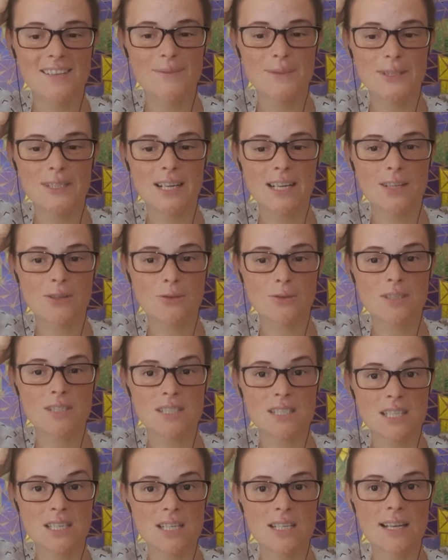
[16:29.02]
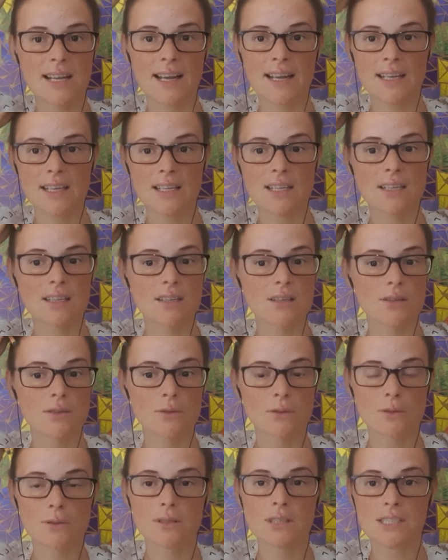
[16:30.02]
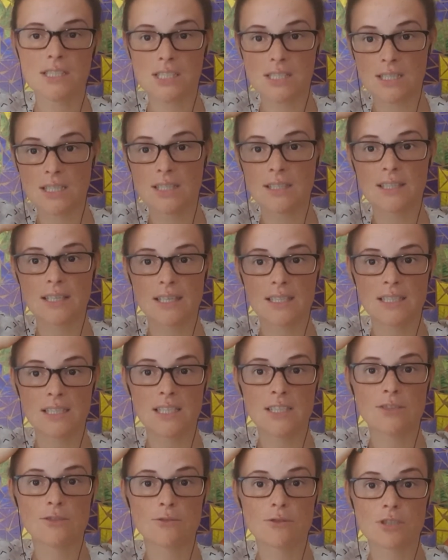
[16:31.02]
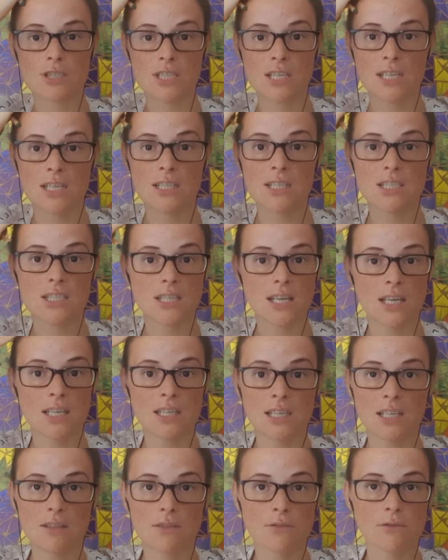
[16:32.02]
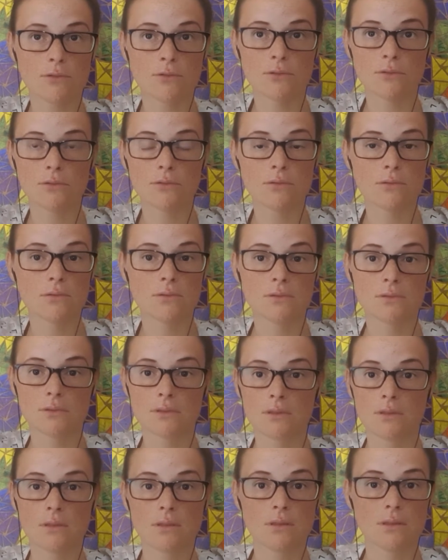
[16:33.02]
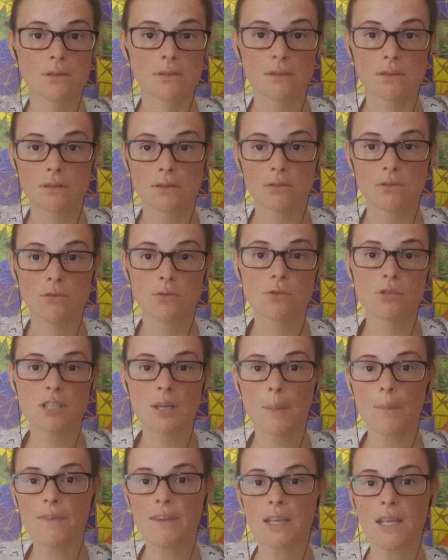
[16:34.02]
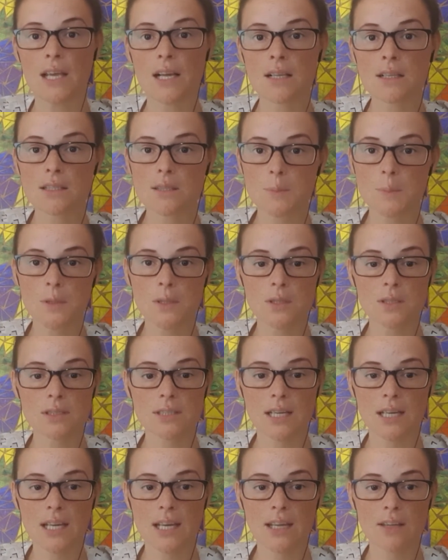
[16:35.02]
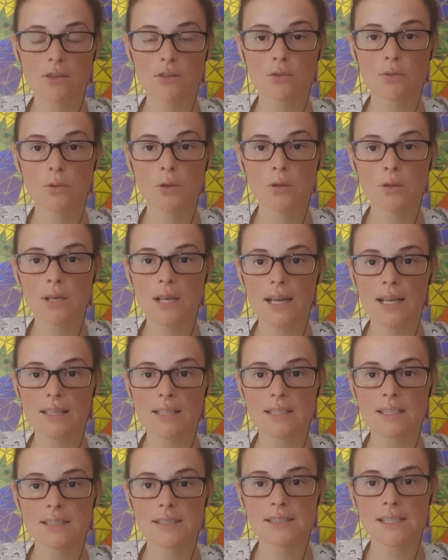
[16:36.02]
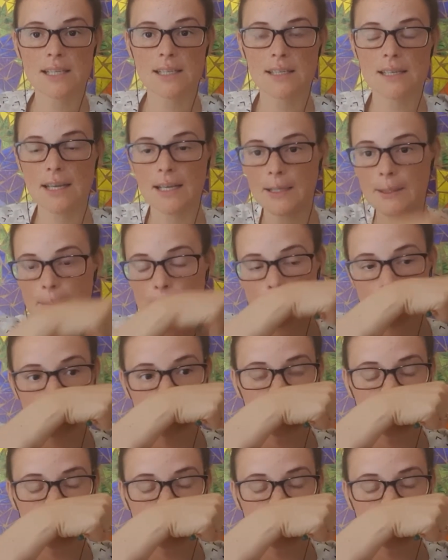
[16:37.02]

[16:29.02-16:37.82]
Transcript: but I could see, like, holy shit, I need to change, I need to do something else, because I can't go on like this. And